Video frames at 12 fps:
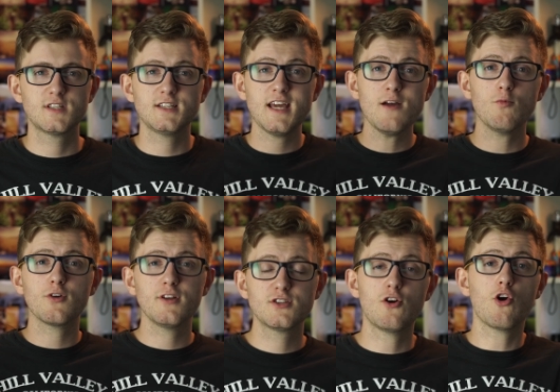Today, we're going
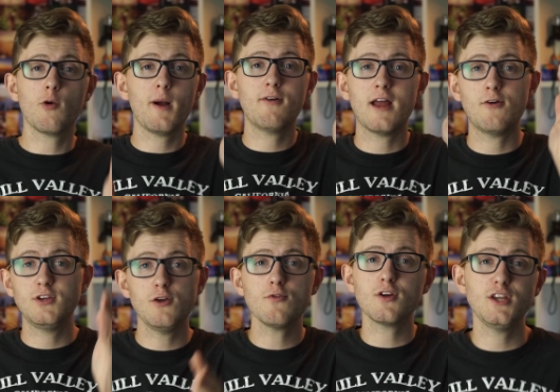to talk about how
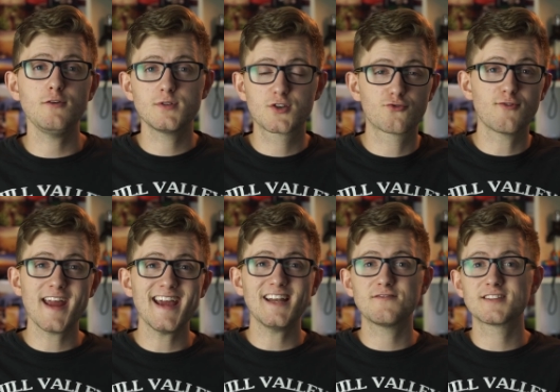you can use
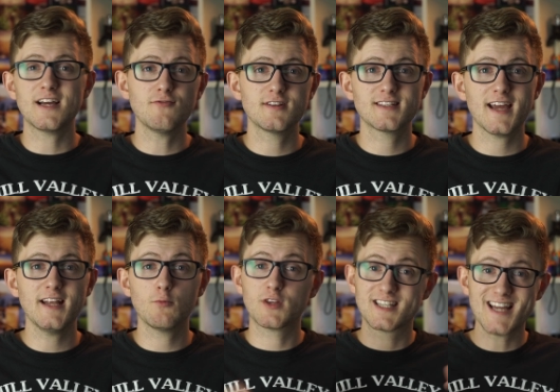creative sound
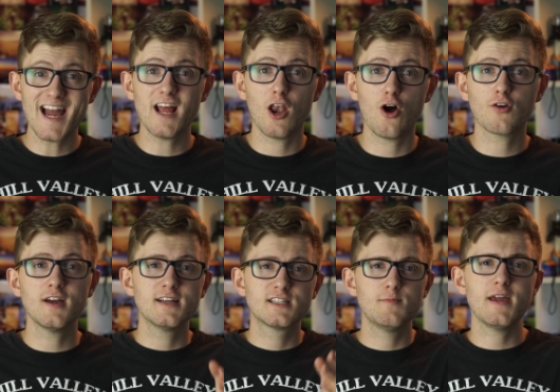design with dialogue
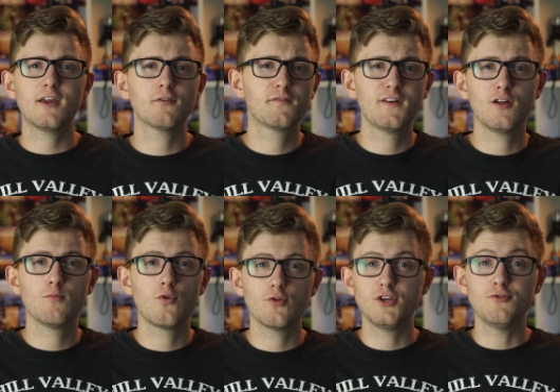to make your film
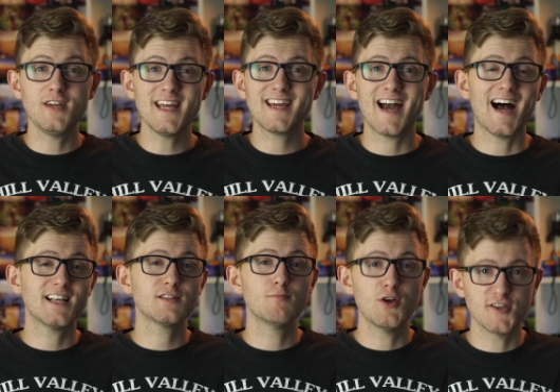more unique and
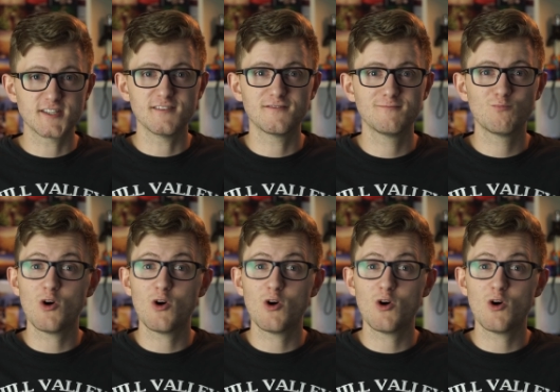immersive.